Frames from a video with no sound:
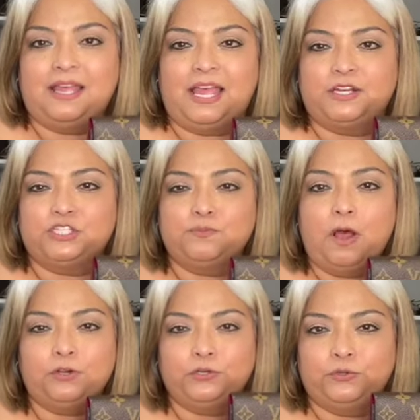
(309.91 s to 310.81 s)
and a
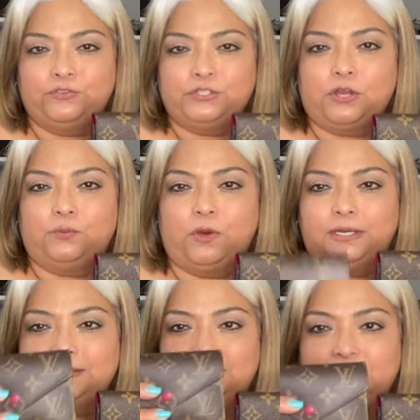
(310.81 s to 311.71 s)
smaller Louis Vuitton
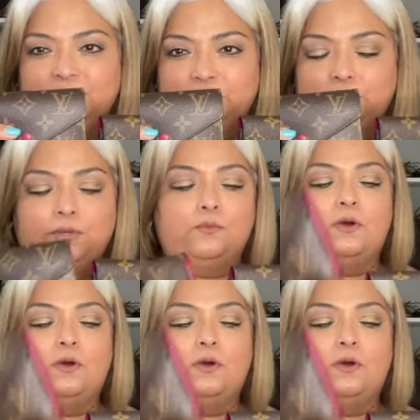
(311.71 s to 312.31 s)
wallet, the Victorine